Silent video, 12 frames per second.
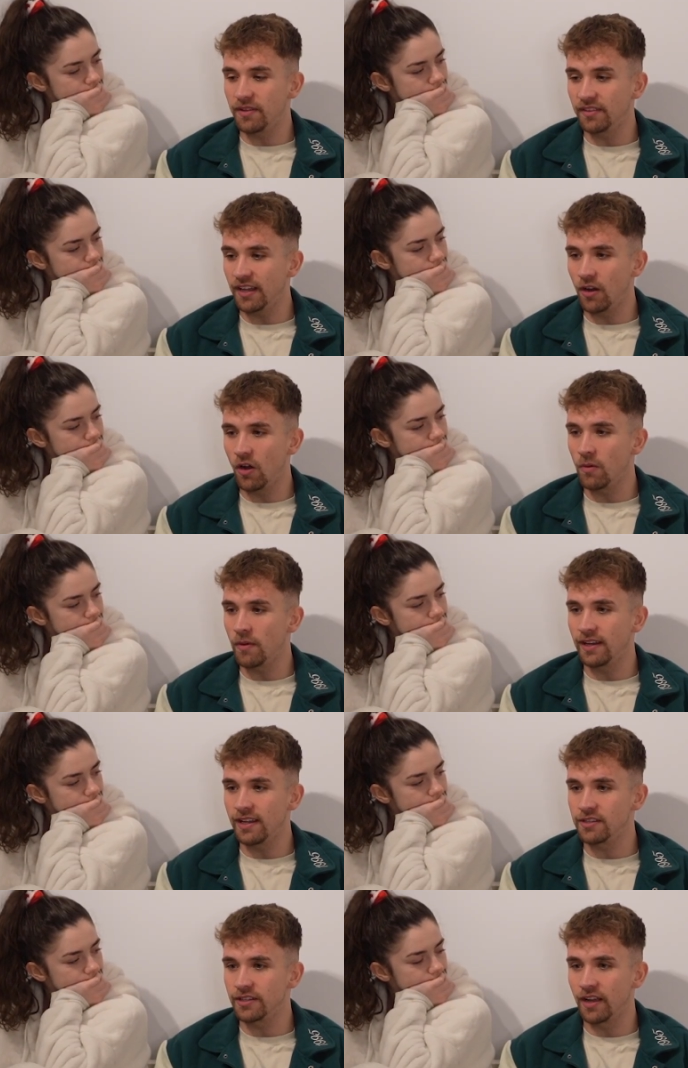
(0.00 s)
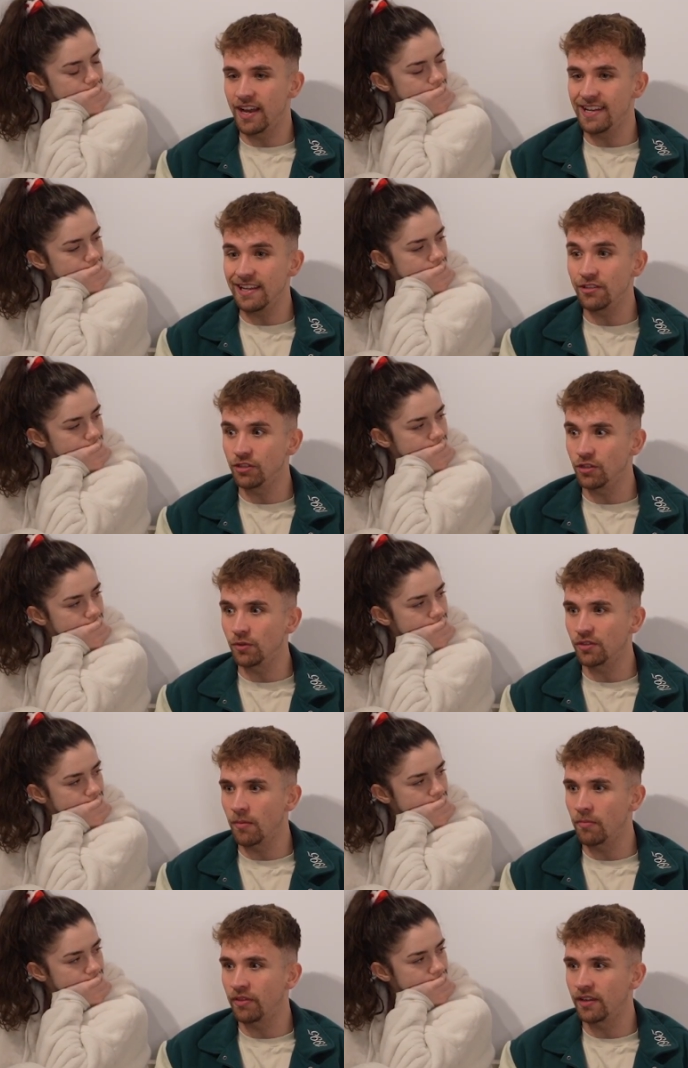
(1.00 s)
Speaker 1: been sent home. I need to, I need to do
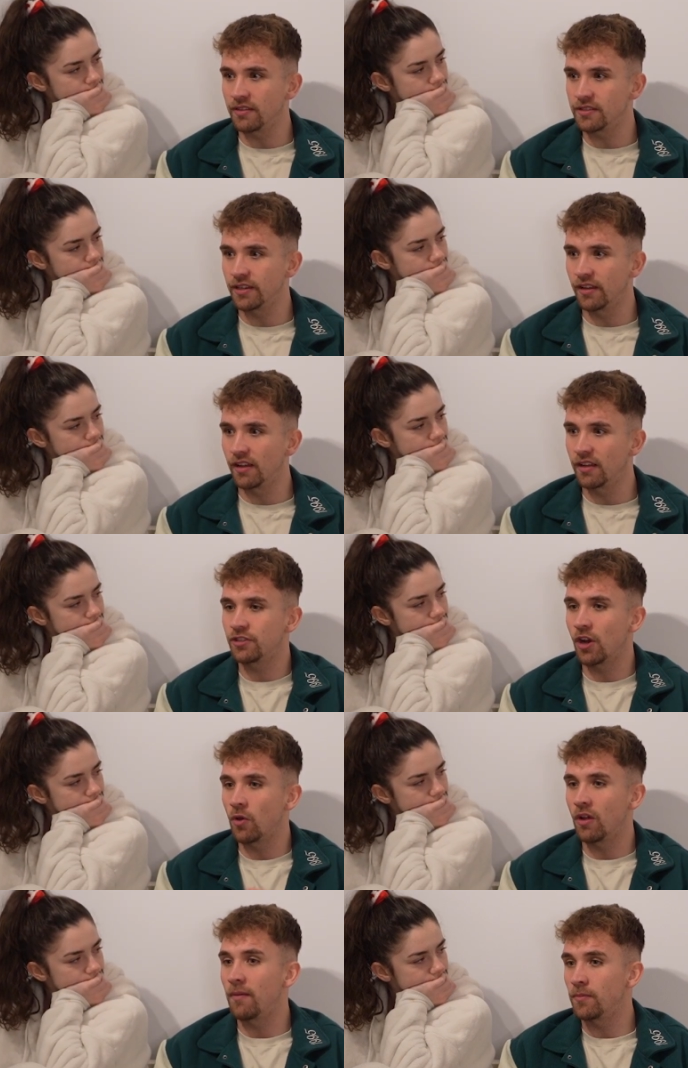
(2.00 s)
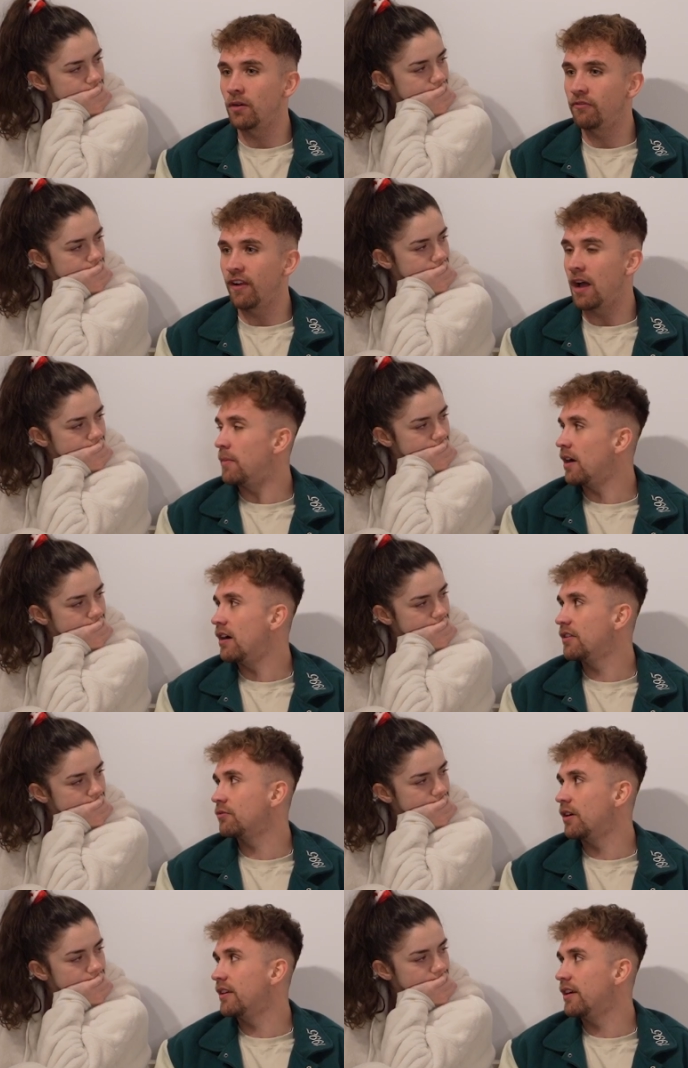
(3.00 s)
something to show that I'm not flat on my
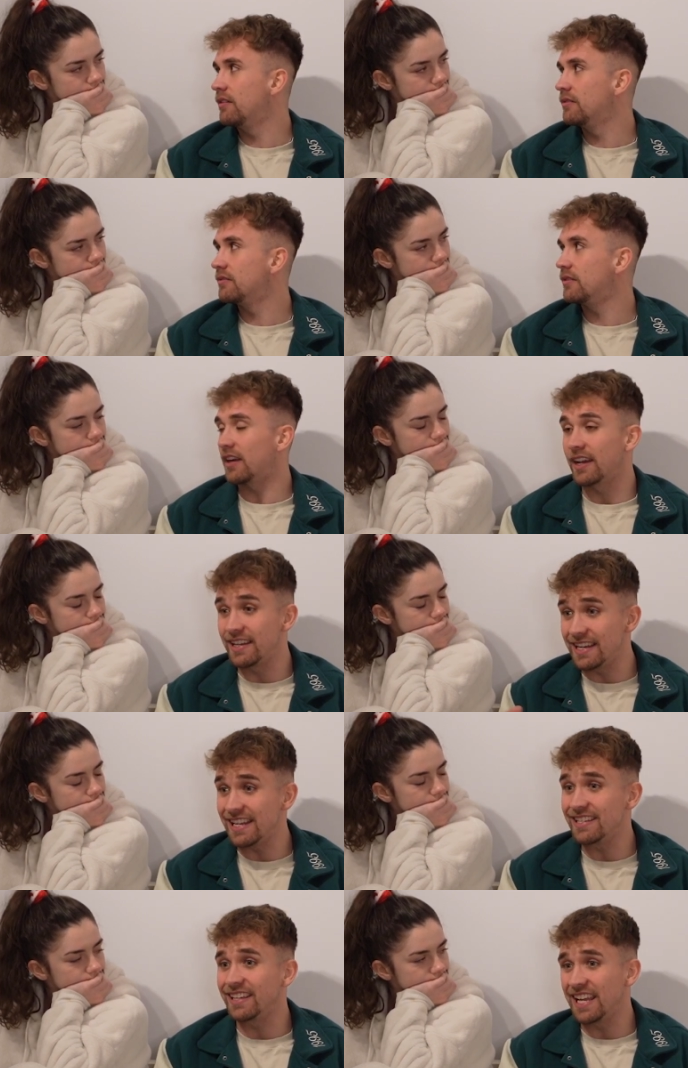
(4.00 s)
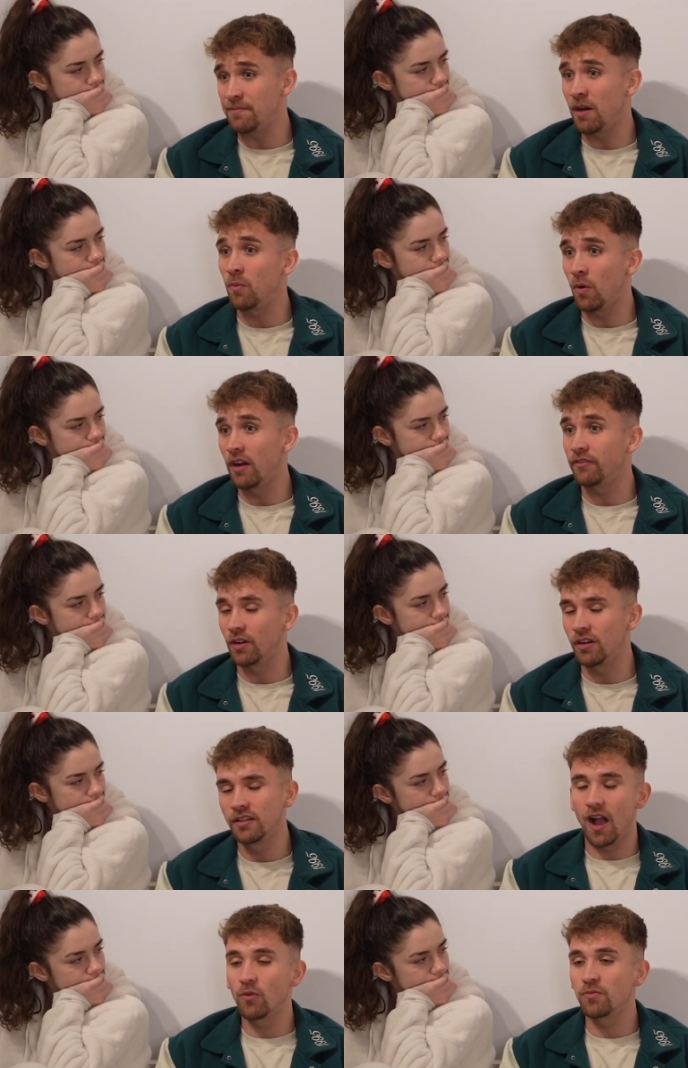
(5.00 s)
ass right now. Like I need to keep up what I've got. I